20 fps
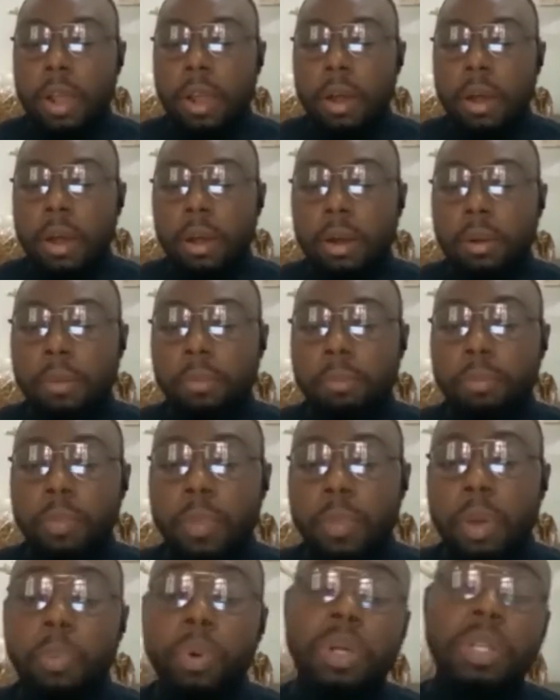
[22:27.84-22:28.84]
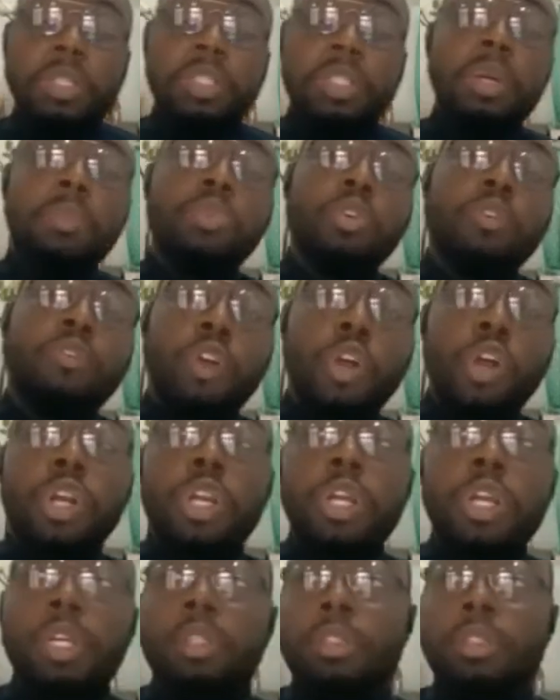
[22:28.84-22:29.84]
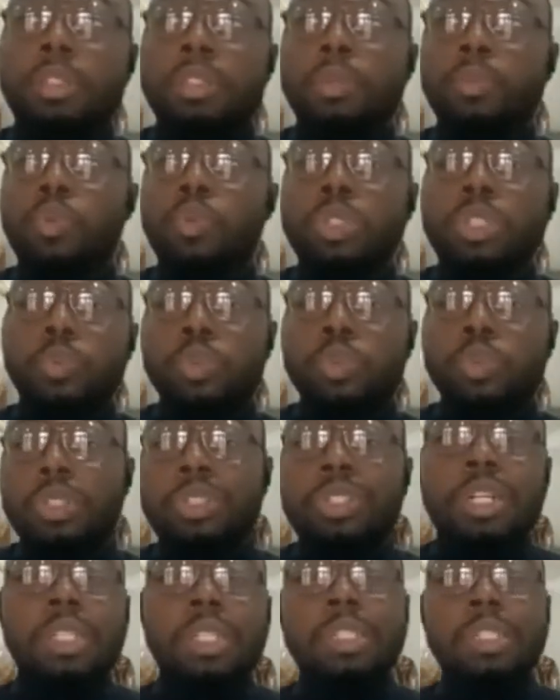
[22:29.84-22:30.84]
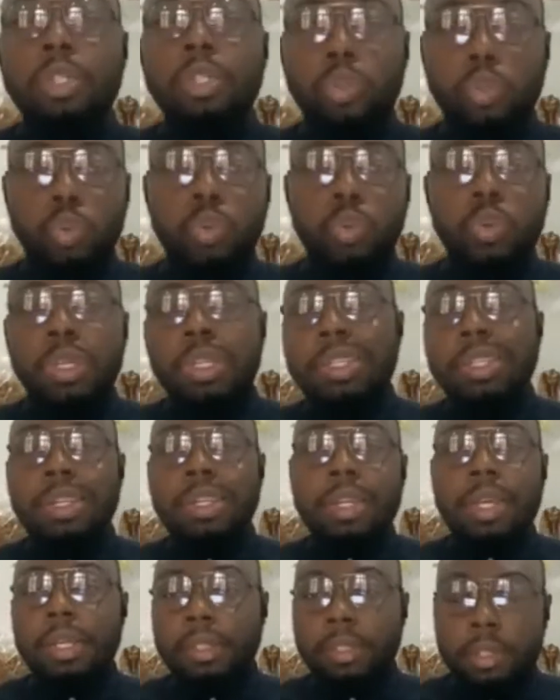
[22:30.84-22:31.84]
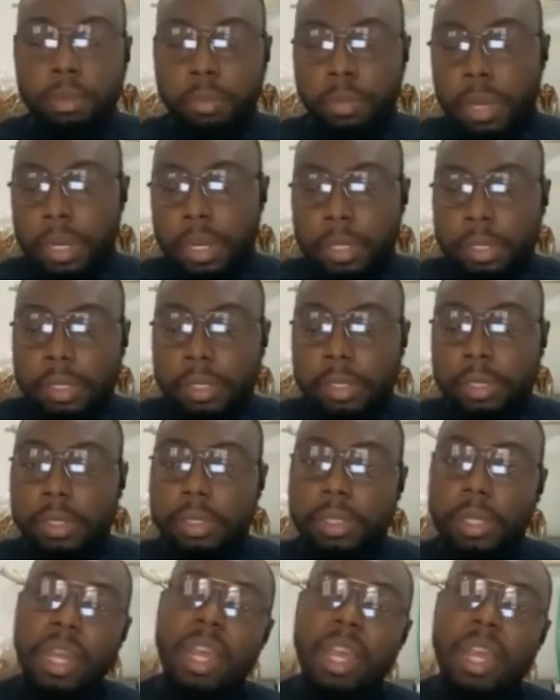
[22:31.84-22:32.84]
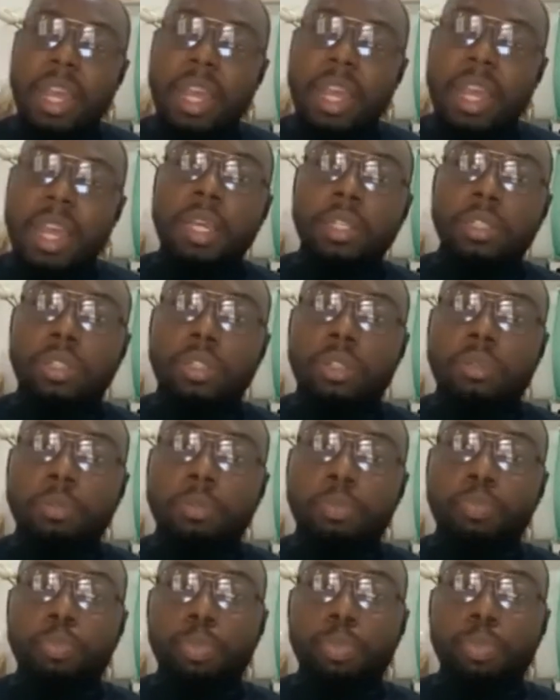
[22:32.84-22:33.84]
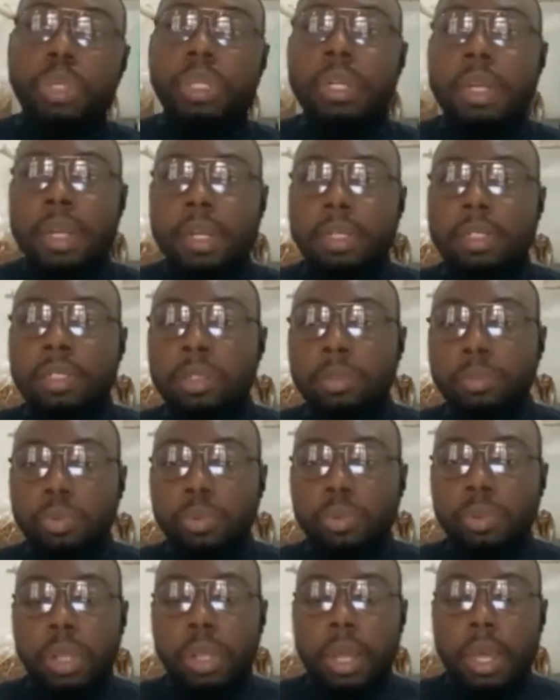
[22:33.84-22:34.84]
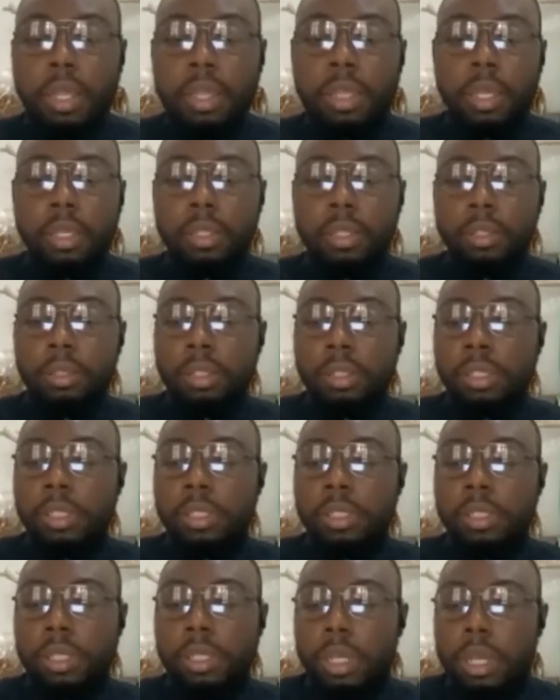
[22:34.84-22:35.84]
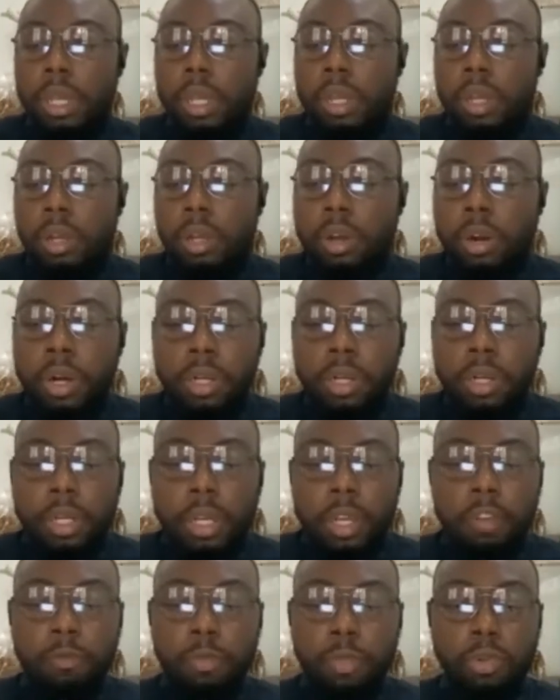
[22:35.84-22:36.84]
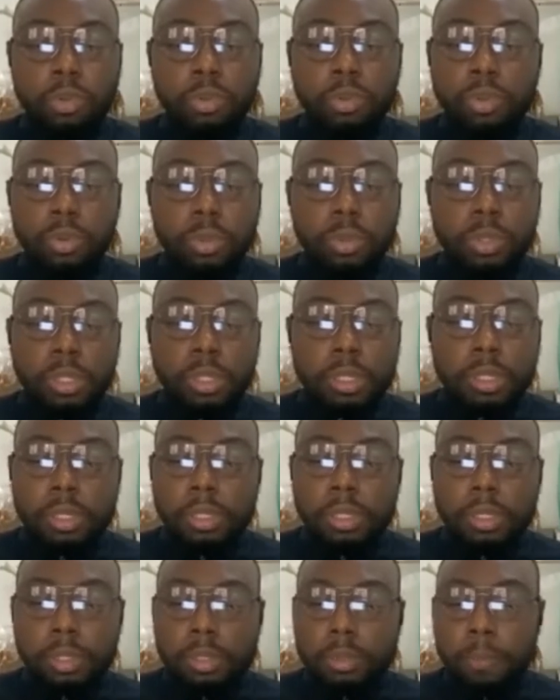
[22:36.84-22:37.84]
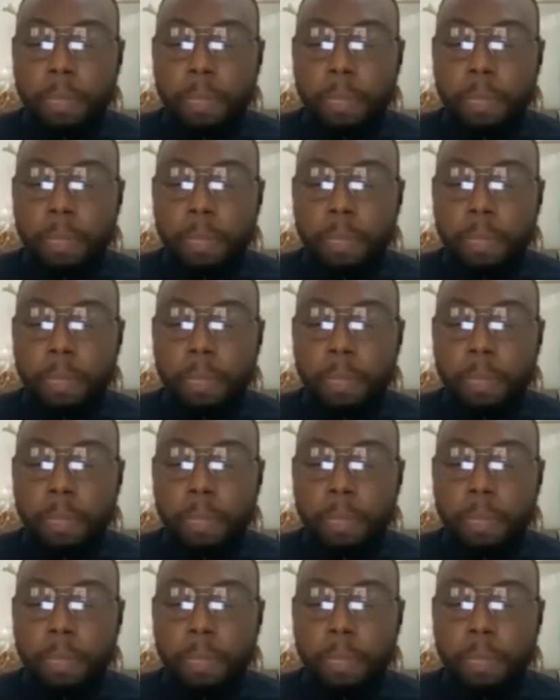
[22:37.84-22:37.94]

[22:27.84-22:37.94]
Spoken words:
But in terms of earnings, what it would translate to in the near term, at least, is pretty negligible. I think the current Cape Mount Holdings